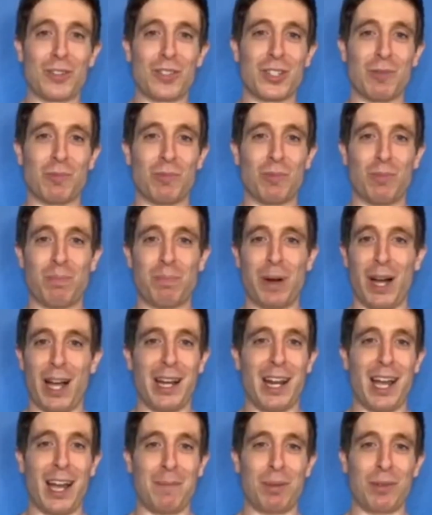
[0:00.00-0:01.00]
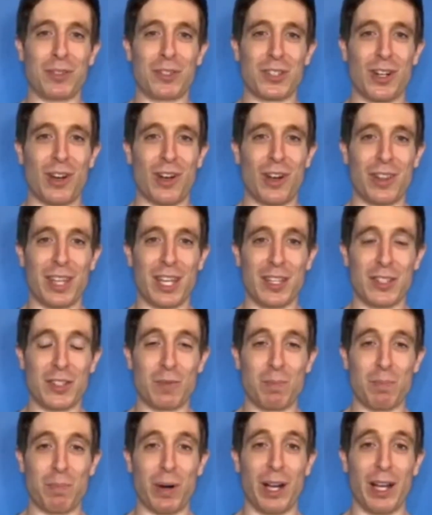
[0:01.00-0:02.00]
and pineapples and all this.
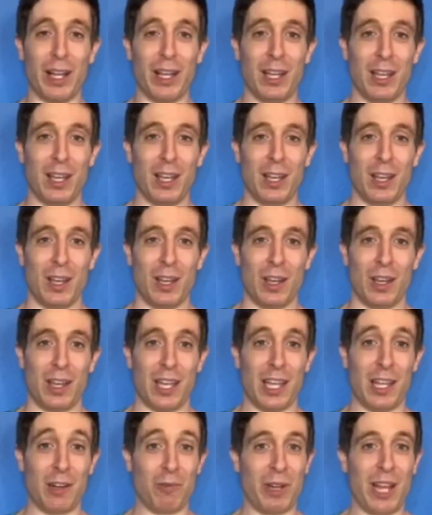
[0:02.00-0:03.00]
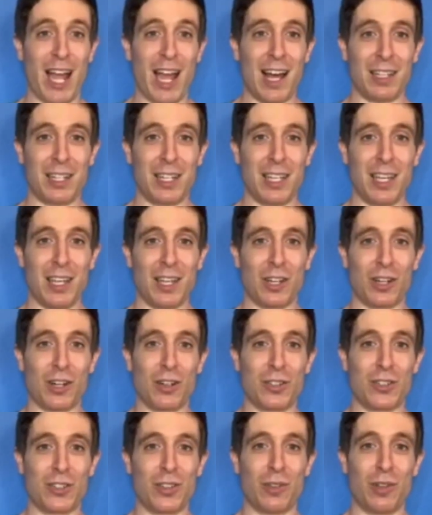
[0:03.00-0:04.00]
But in reality,
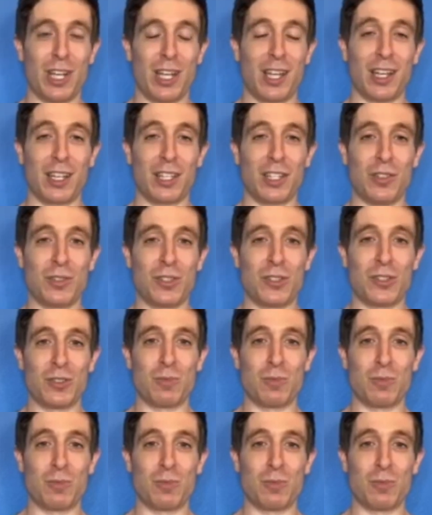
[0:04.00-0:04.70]
Costa Rica uses